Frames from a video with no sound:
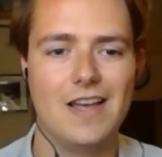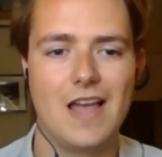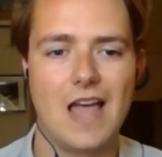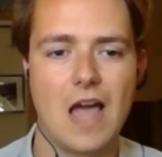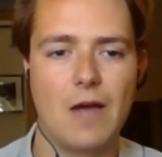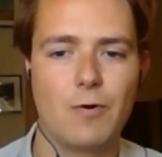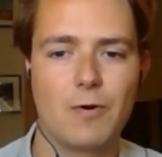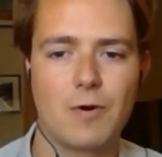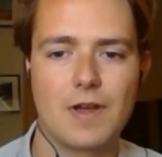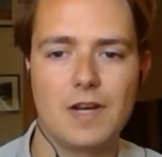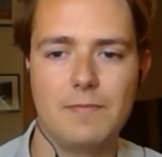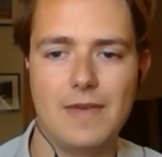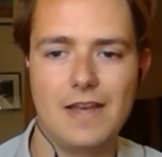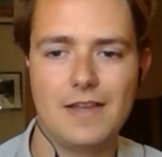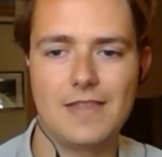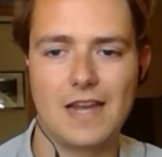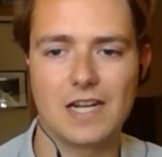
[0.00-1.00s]
And we're going to
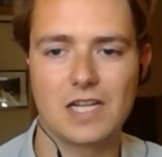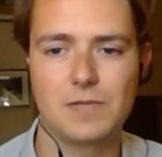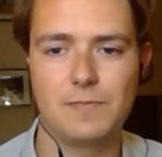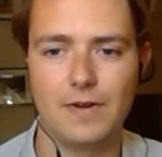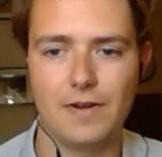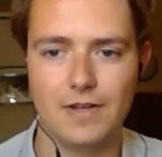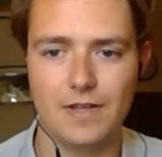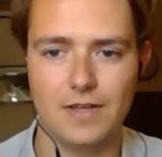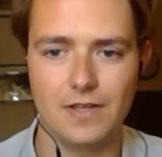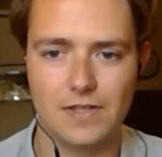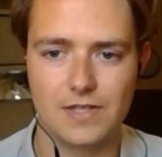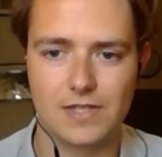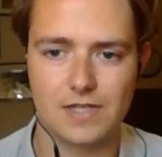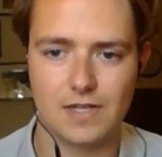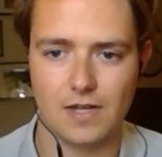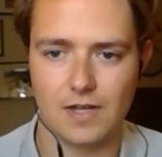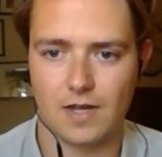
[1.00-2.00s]
make that
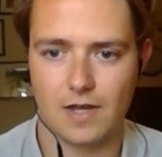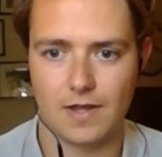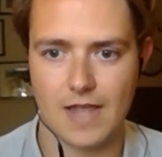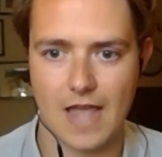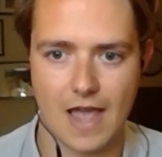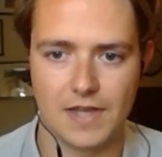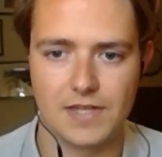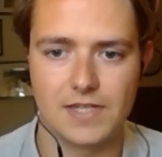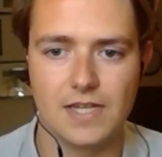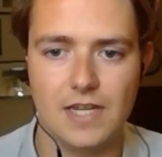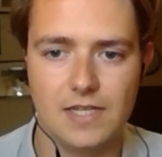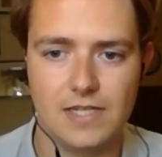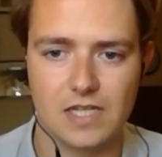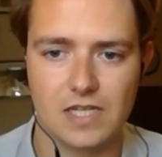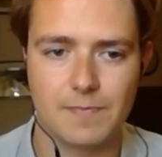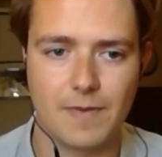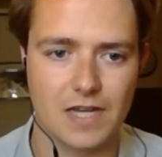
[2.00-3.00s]
experience uh, yeah, as easy
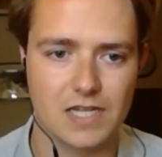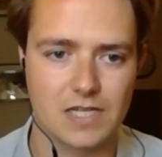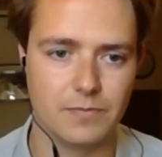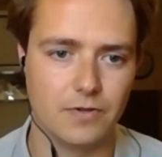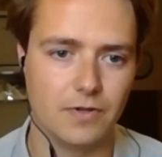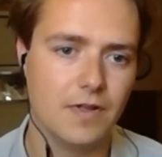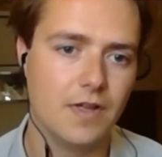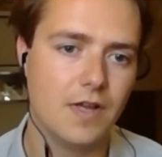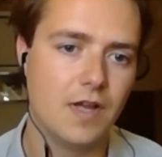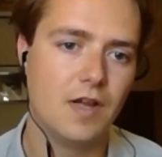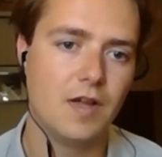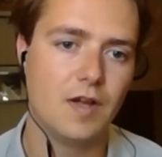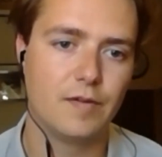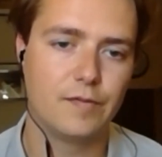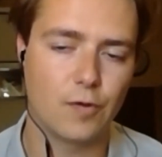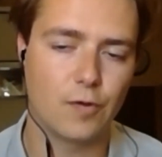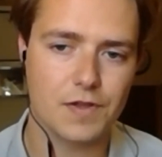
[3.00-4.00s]
as possible.
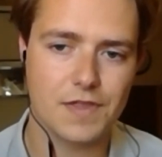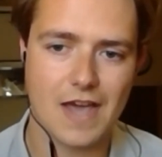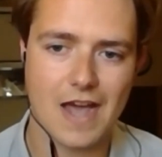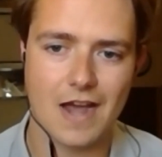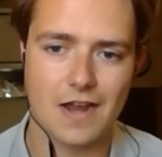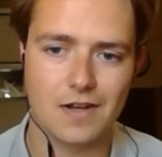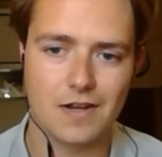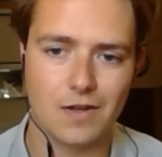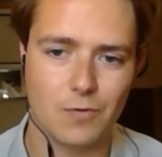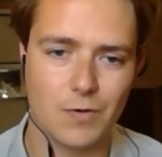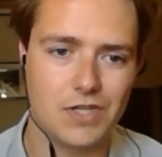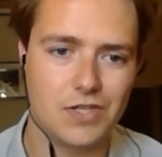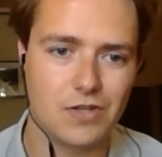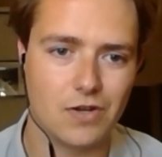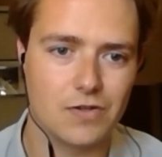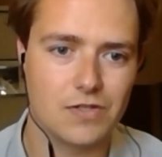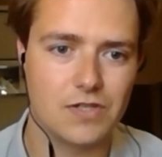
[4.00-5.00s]
For that, we
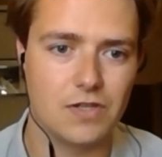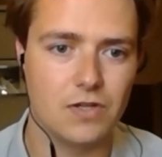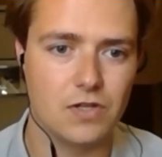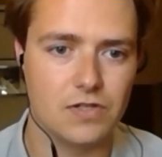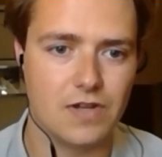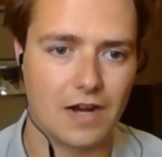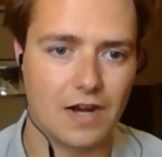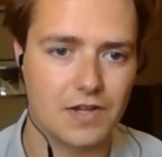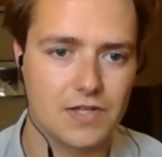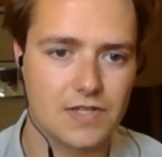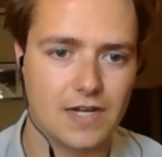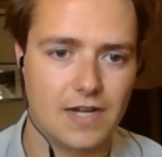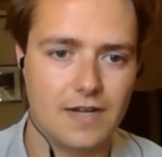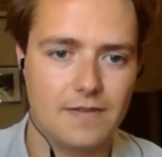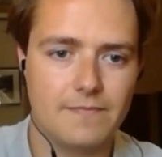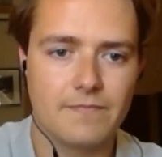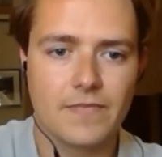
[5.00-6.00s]
chose to use
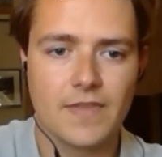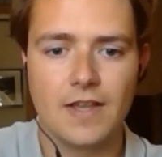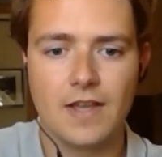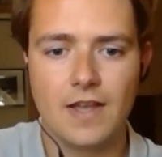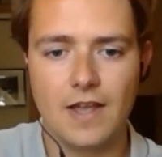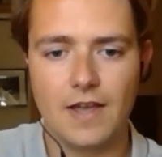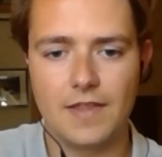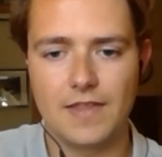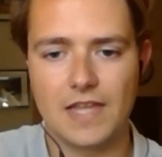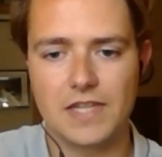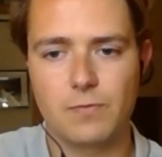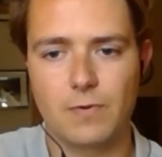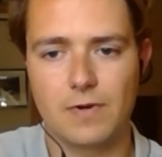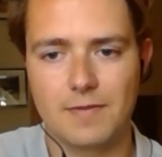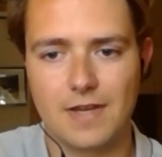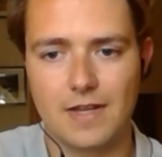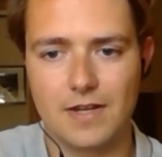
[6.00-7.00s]
DocuSign, and that's what
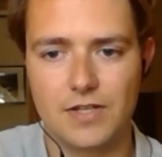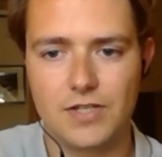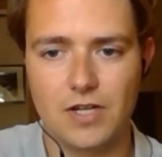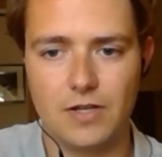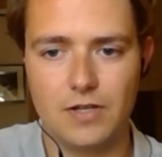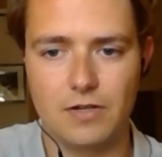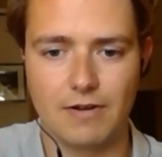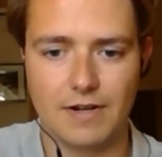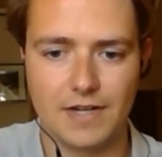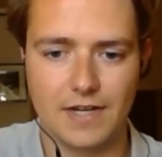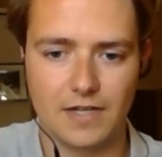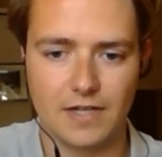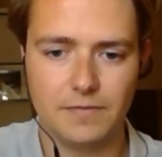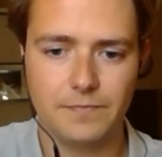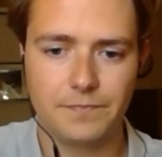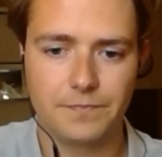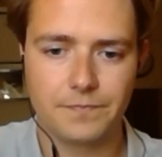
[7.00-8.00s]
I'm going to show you right
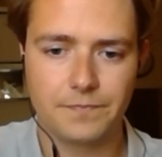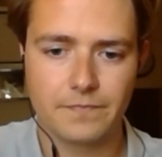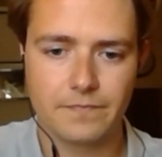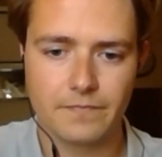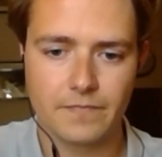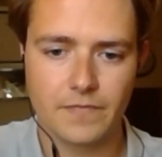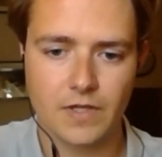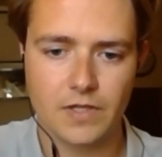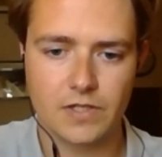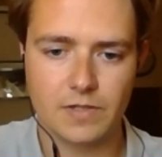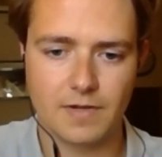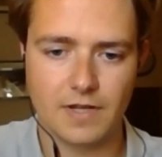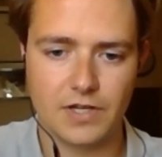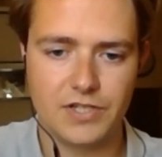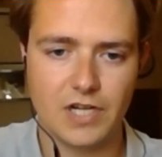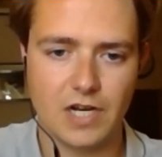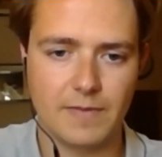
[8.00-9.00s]
now. Cool. So I'm going
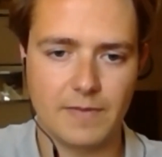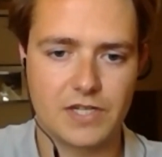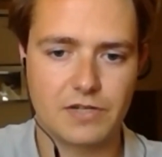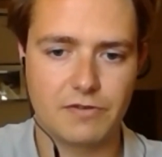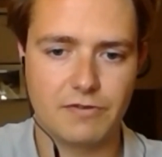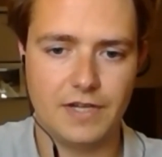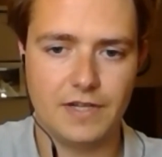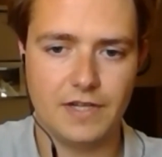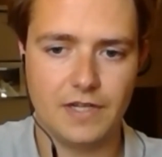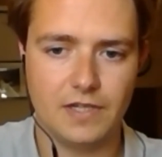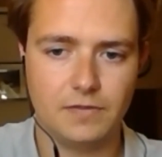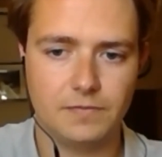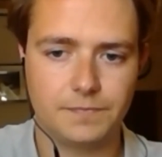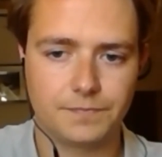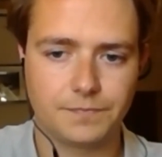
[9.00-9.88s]
to share my screen now.